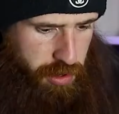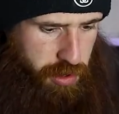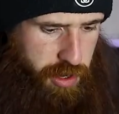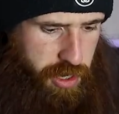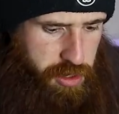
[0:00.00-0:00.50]

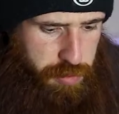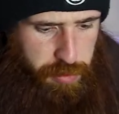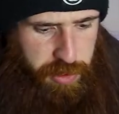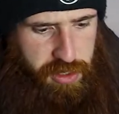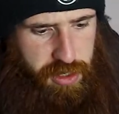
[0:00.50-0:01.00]
Oh, I guess it
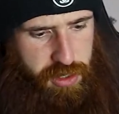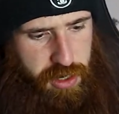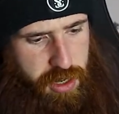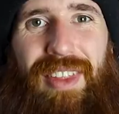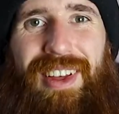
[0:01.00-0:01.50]
probably is actually.
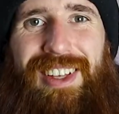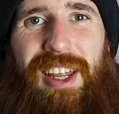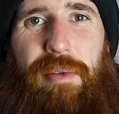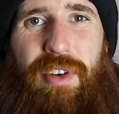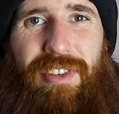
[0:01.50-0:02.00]
I think it's
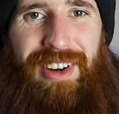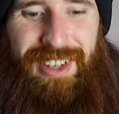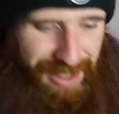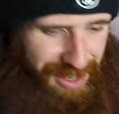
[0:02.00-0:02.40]
time to refer to the